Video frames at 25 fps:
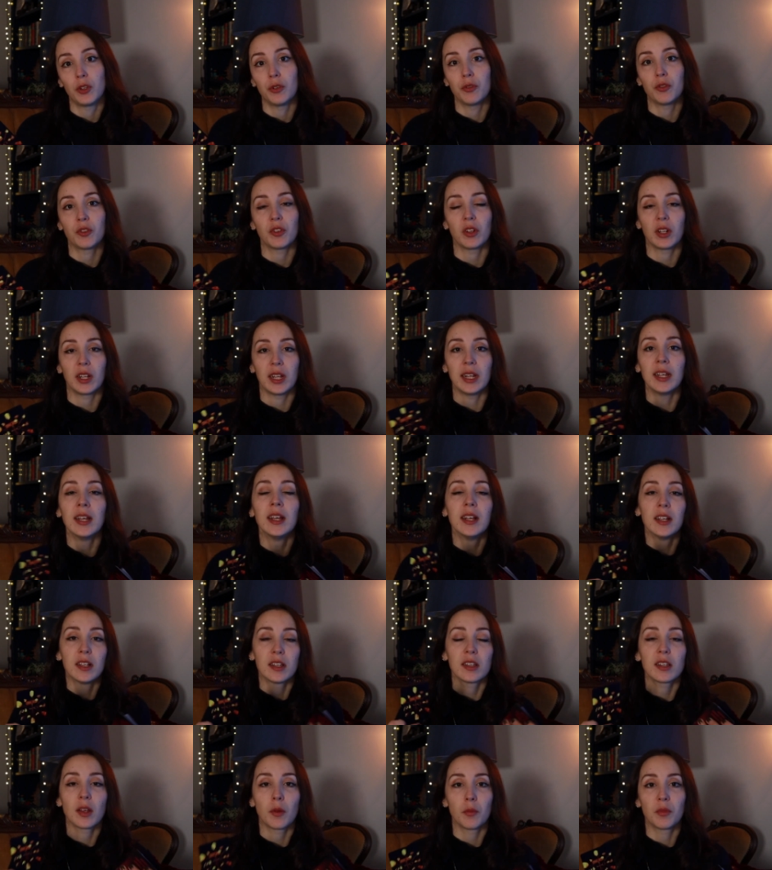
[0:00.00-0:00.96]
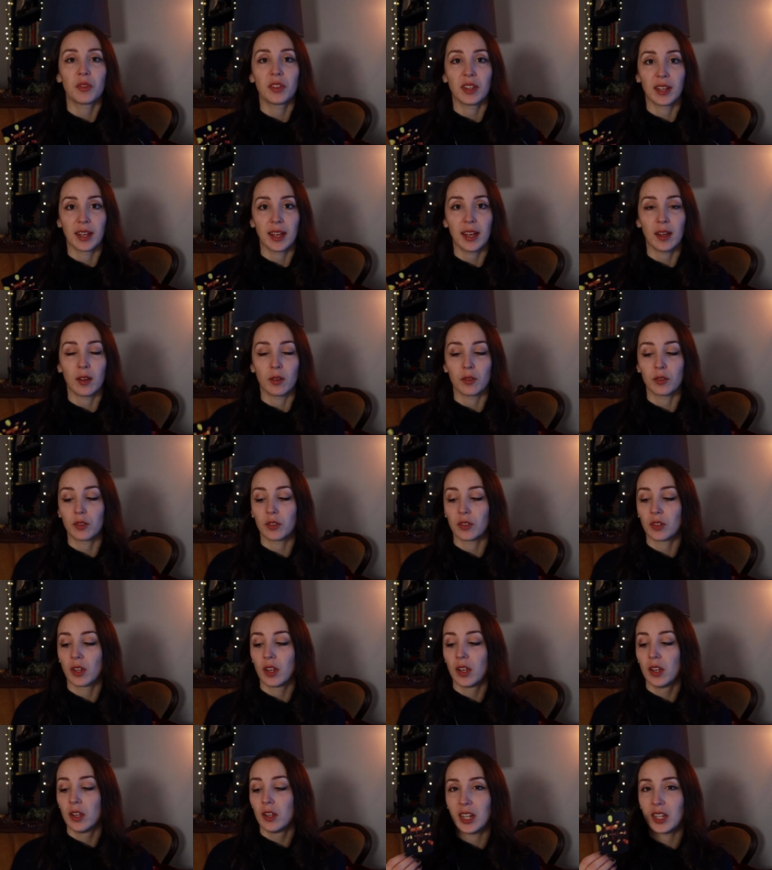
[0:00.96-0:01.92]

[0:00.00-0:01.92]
usually something else.